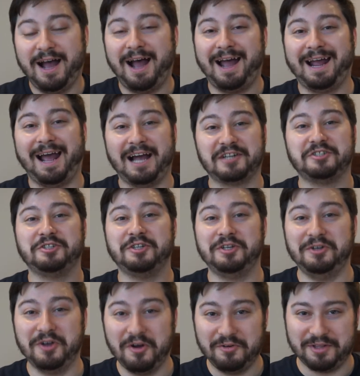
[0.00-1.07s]
I actually
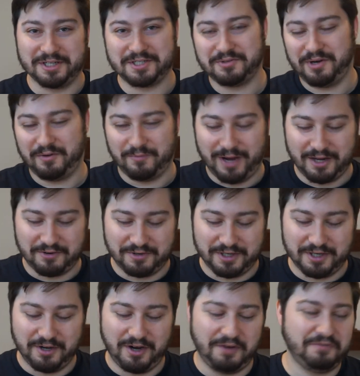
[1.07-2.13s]
know this, so I rattled
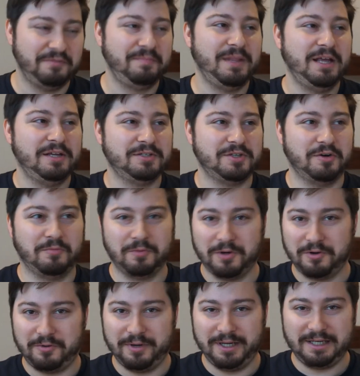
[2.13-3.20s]
it off. So real
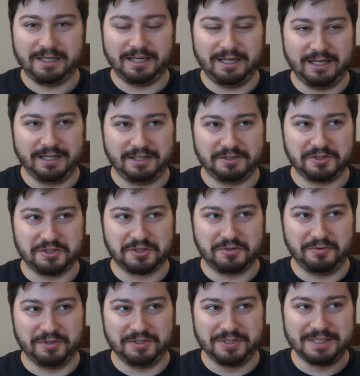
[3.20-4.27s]
quick, just
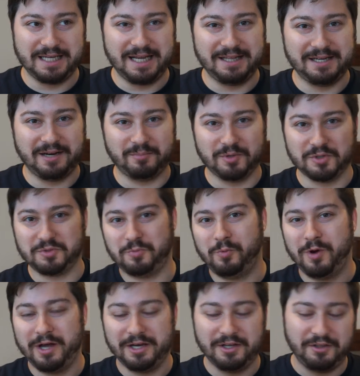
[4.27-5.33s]
going to say the numbers
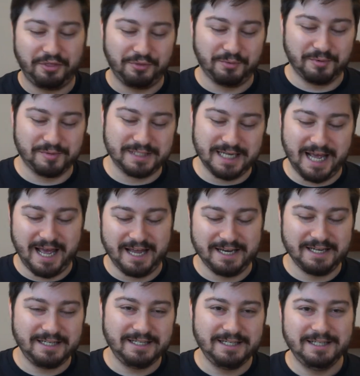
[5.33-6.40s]
1 through
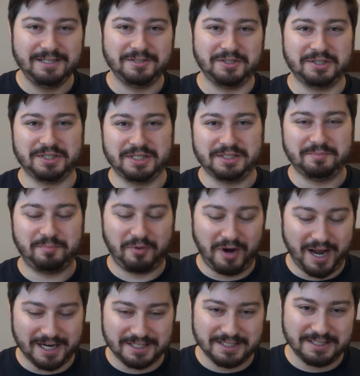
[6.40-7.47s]
10, just as
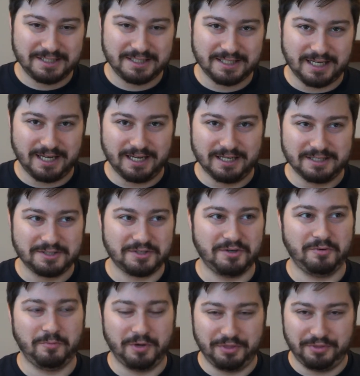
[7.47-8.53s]
practice.
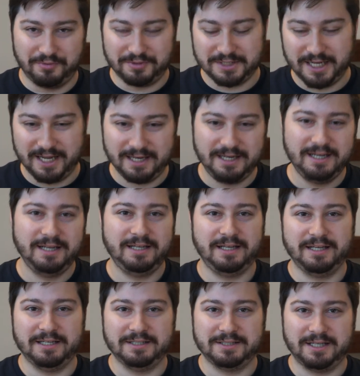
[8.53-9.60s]
So 1 through 10
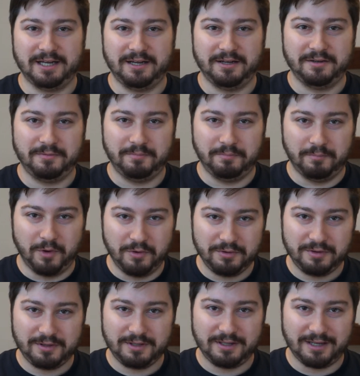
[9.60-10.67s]
is 1, 2,
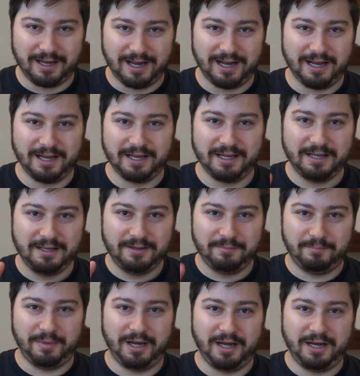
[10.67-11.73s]
3,
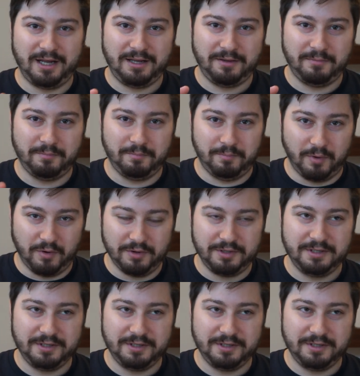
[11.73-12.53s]
4, 5,